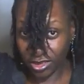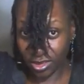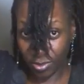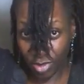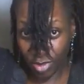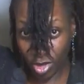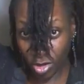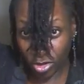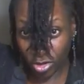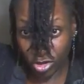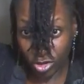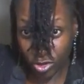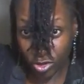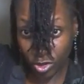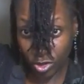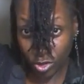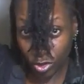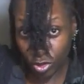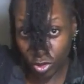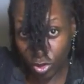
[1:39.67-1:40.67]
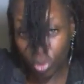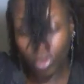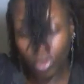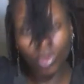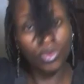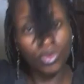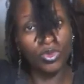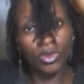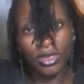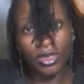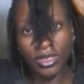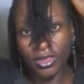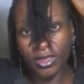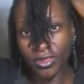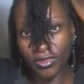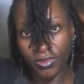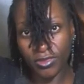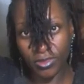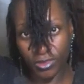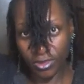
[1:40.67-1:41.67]
some locks to
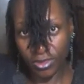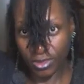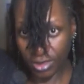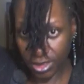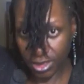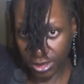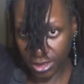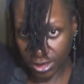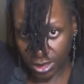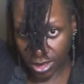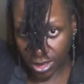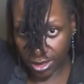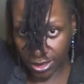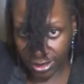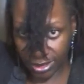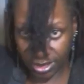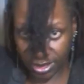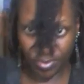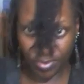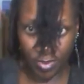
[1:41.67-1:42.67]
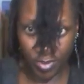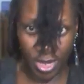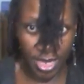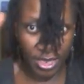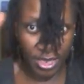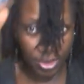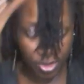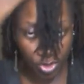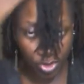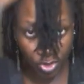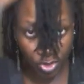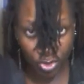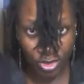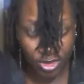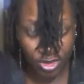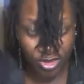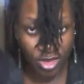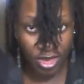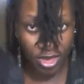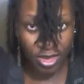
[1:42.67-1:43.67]
the sides of my head to the
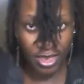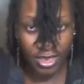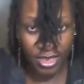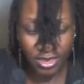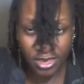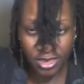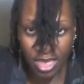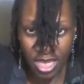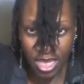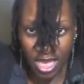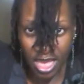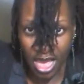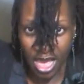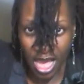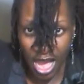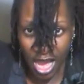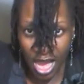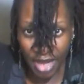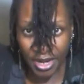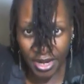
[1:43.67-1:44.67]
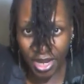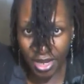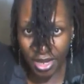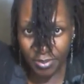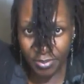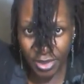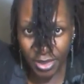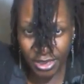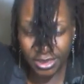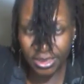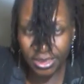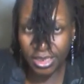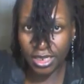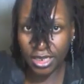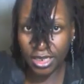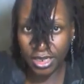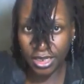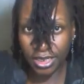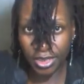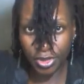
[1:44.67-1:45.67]
side and I'm
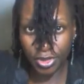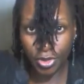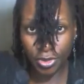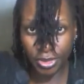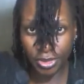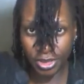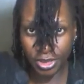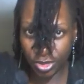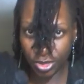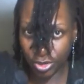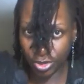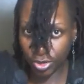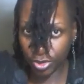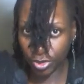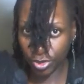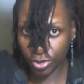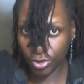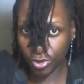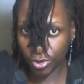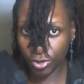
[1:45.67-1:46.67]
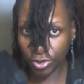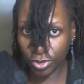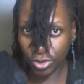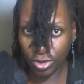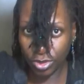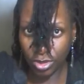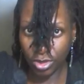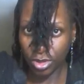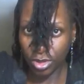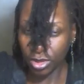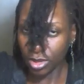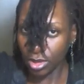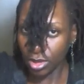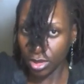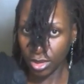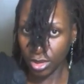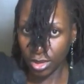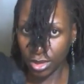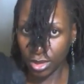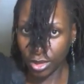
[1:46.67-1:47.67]
basically going to
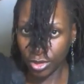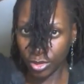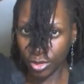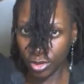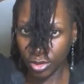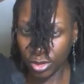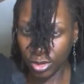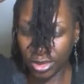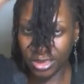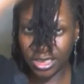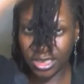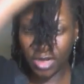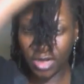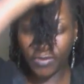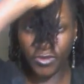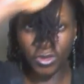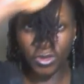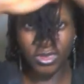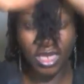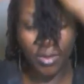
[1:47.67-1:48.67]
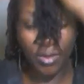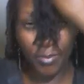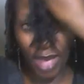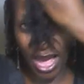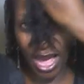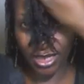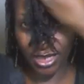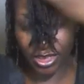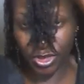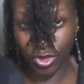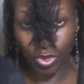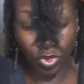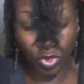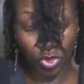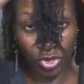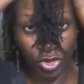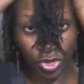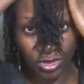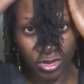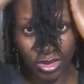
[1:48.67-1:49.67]
instead of using a band you
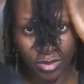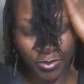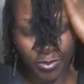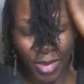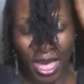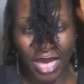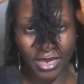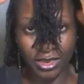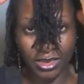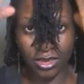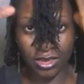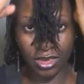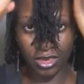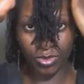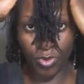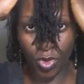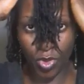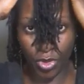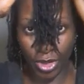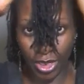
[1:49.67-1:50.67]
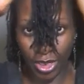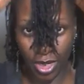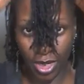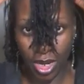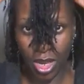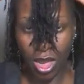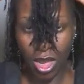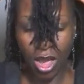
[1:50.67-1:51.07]
could use a band at this point